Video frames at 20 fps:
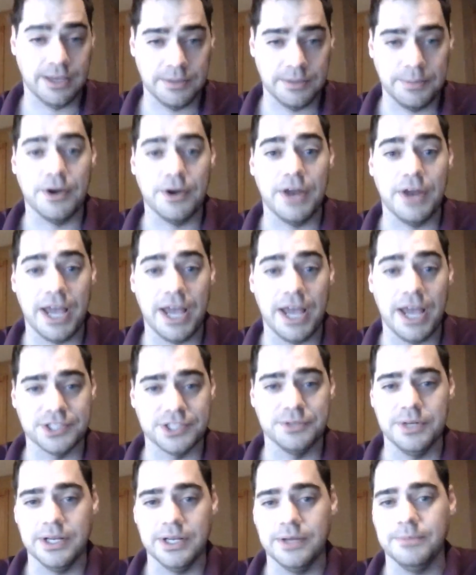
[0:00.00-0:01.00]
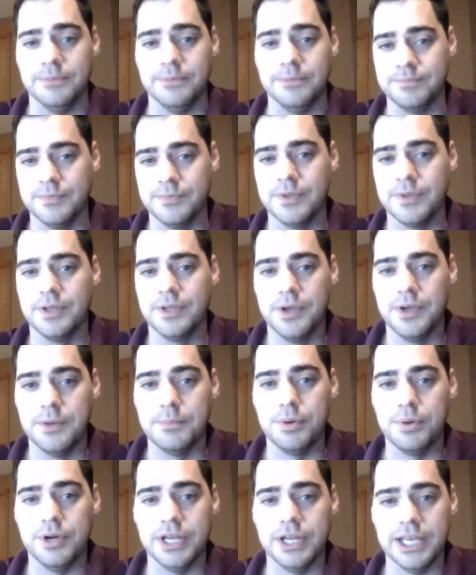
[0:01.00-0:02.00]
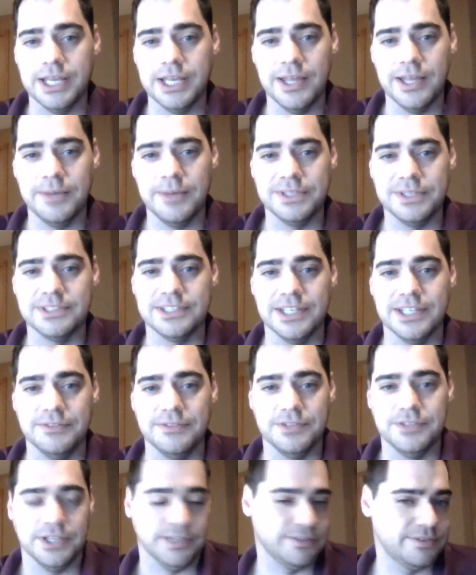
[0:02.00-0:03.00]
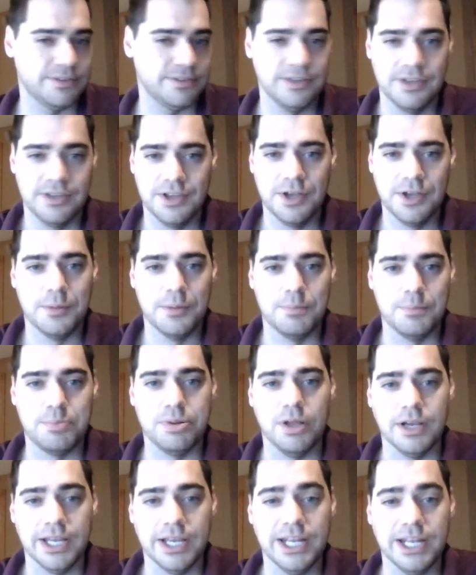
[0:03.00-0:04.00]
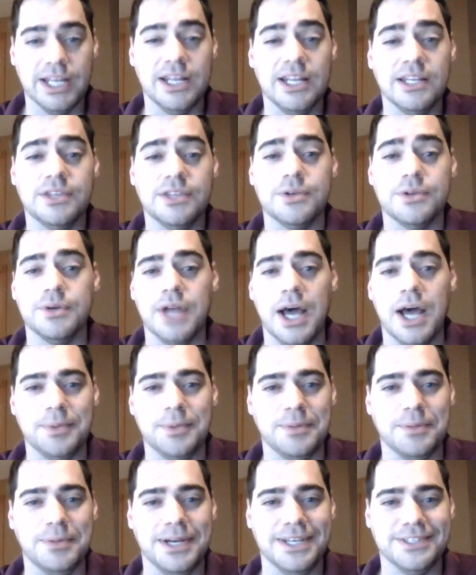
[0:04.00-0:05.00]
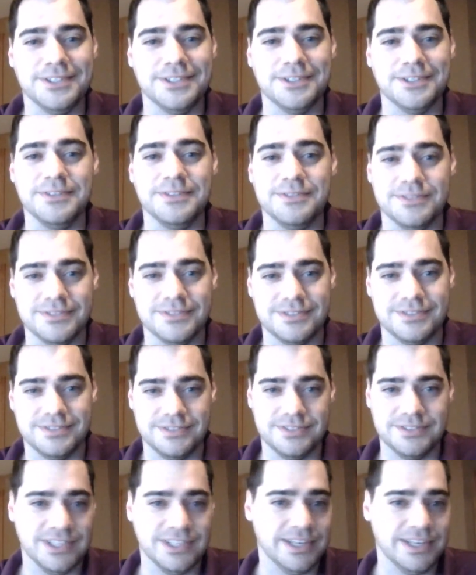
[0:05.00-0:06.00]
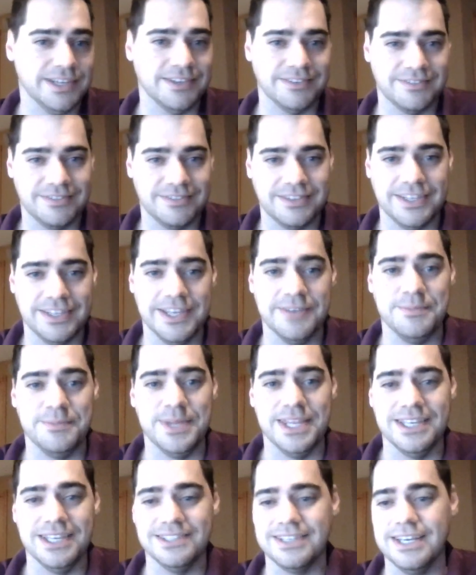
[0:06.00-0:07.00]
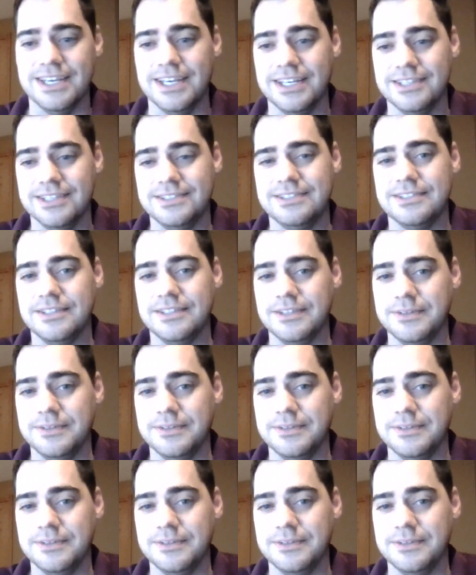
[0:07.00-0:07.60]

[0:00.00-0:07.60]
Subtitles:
about actually what I'm putting in them instead of just plugging it into an optimizer and say, give me these guys.